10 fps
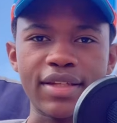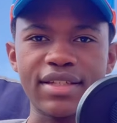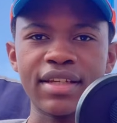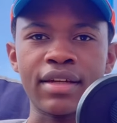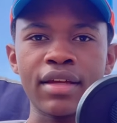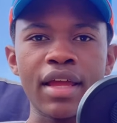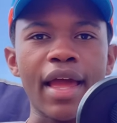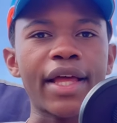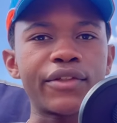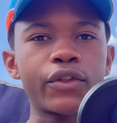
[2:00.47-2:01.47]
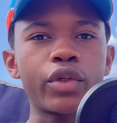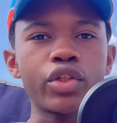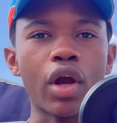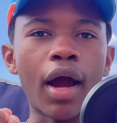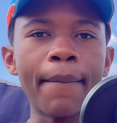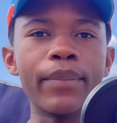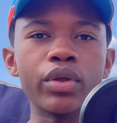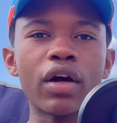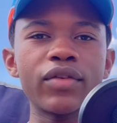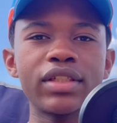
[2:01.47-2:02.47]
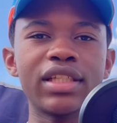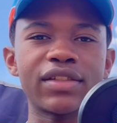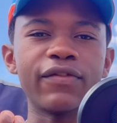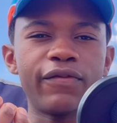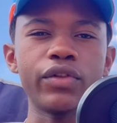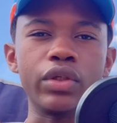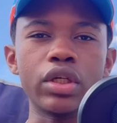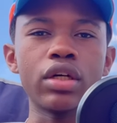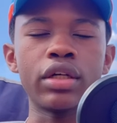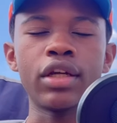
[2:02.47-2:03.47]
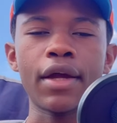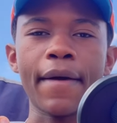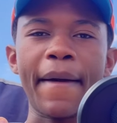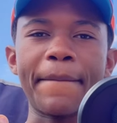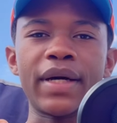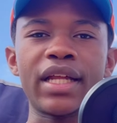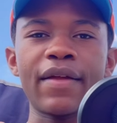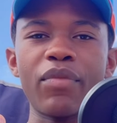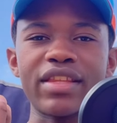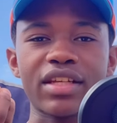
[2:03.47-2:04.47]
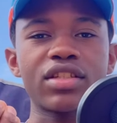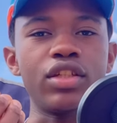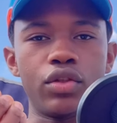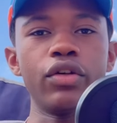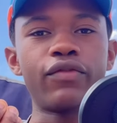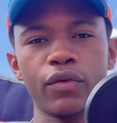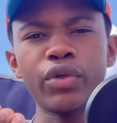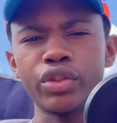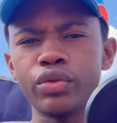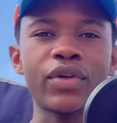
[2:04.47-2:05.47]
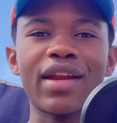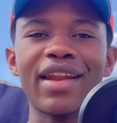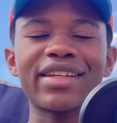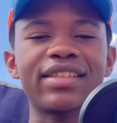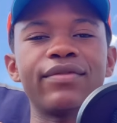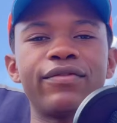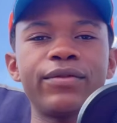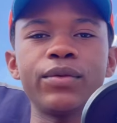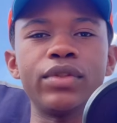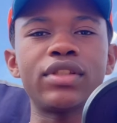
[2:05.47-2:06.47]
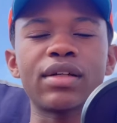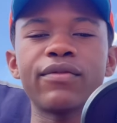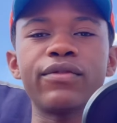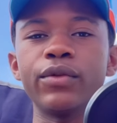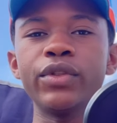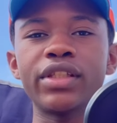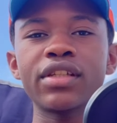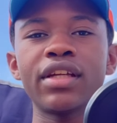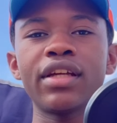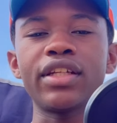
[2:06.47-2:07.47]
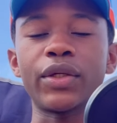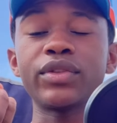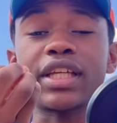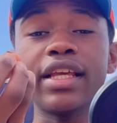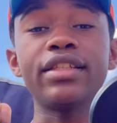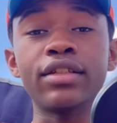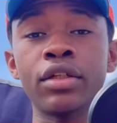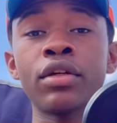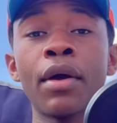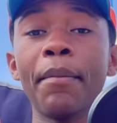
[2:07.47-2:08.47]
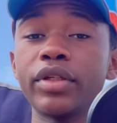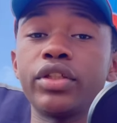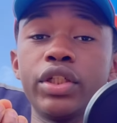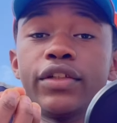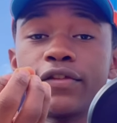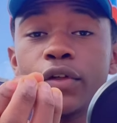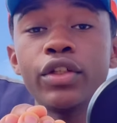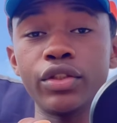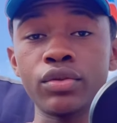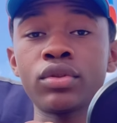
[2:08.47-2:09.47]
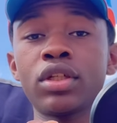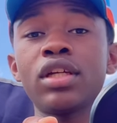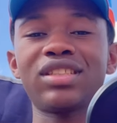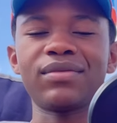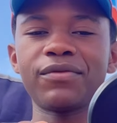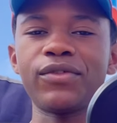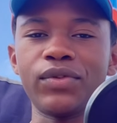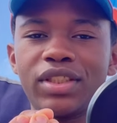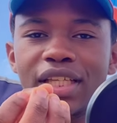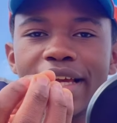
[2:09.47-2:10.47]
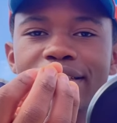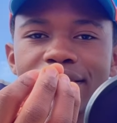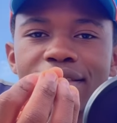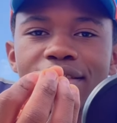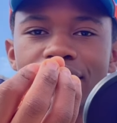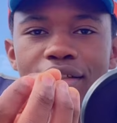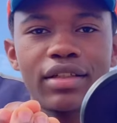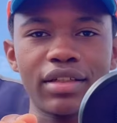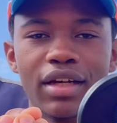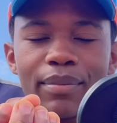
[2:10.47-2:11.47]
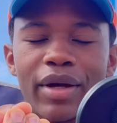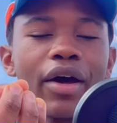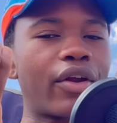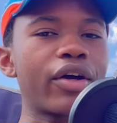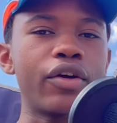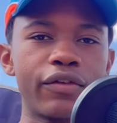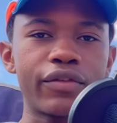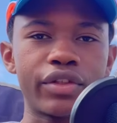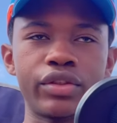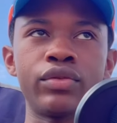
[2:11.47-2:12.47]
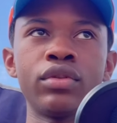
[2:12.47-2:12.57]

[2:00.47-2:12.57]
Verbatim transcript: sin. And so when you're humbled, obviously it doesn't feel good, but it's actually good for you. Kind of like some foods. Some foods, they don't taste good, but they're good for you. Some foods taste good, but are not good for you